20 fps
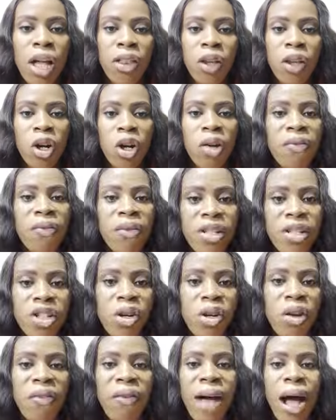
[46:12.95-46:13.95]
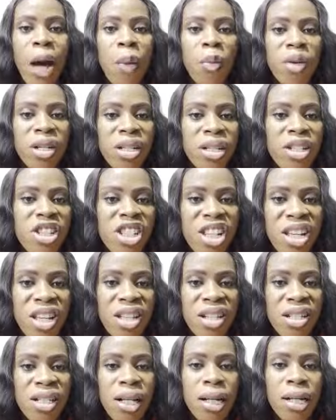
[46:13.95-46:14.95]
The conversion of how much she
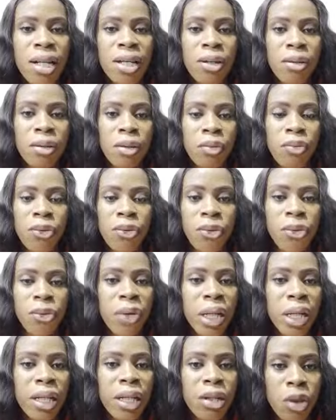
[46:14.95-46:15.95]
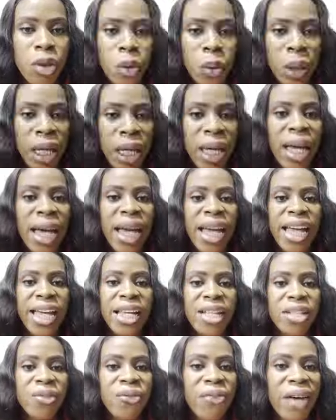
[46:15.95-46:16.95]
is selling fufu in UK
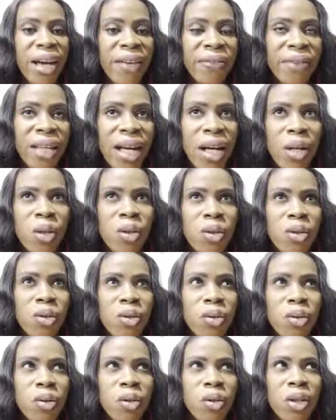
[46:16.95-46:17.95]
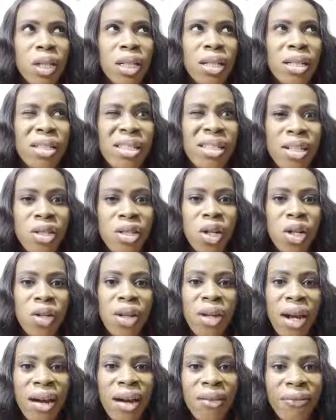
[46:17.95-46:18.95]
is
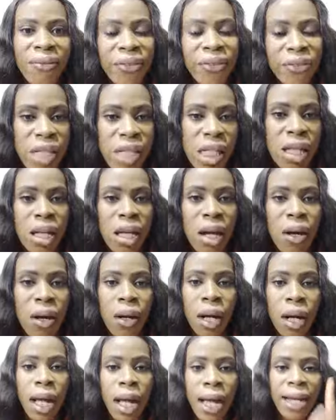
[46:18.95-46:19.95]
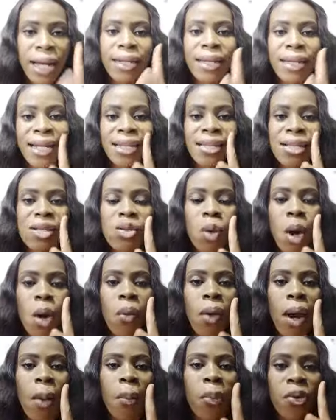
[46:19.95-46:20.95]
5,650 naira. That is
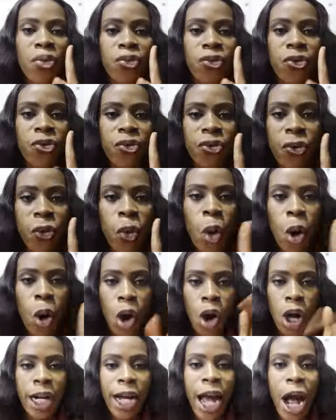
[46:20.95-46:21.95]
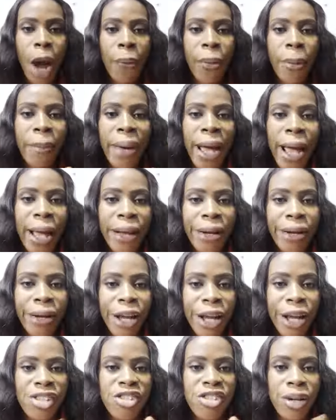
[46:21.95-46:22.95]
one wrap of fufu that we buy in
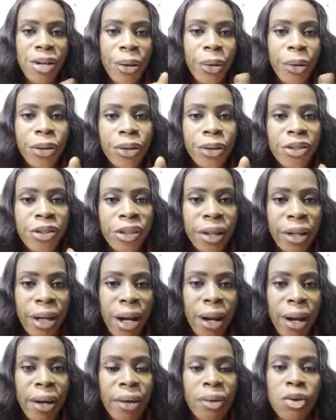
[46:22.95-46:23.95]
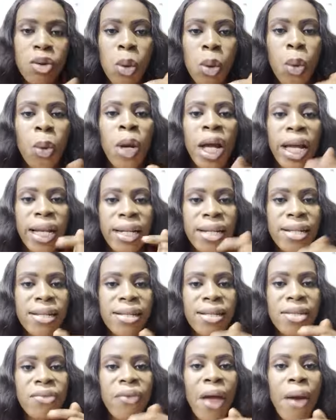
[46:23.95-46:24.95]
Nigeria, 100 naira. So
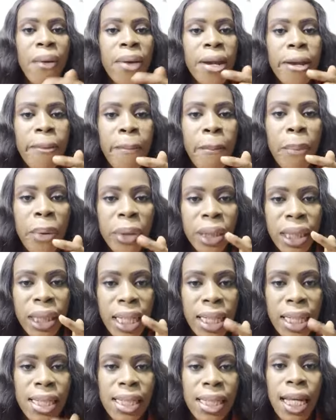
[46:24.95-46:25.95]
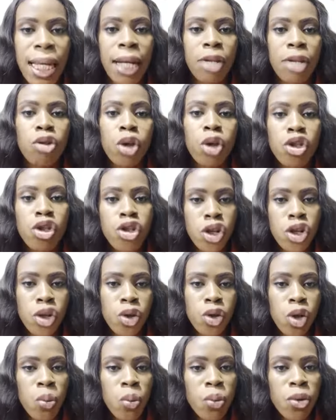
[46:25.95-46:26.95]
this is very important. Don't
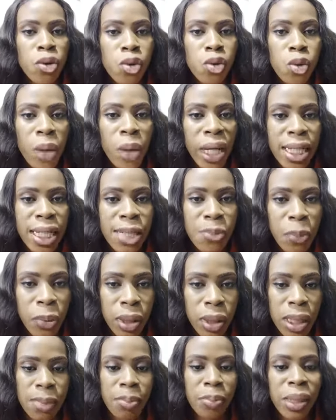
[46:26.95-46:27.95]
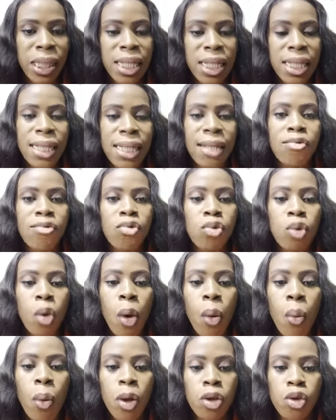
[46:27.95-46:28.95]
just jump into exports, please.
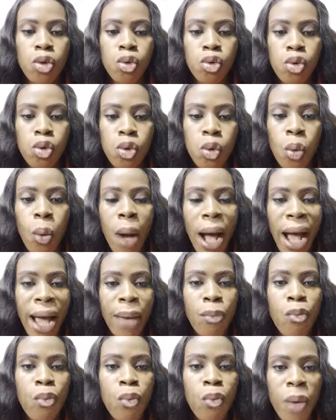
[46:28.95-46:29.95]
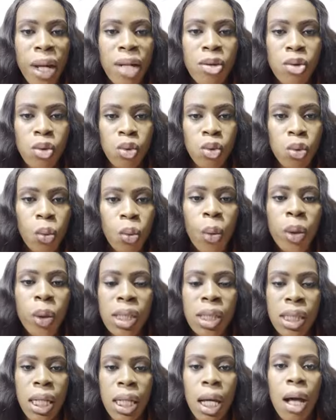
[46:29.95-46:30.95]
Know what to do and when to do
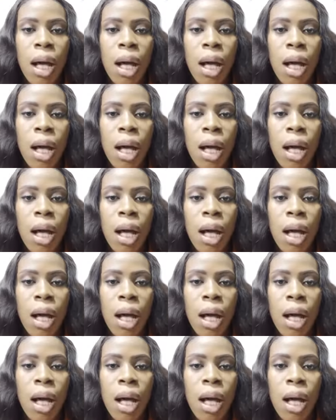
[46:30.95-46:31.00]
what.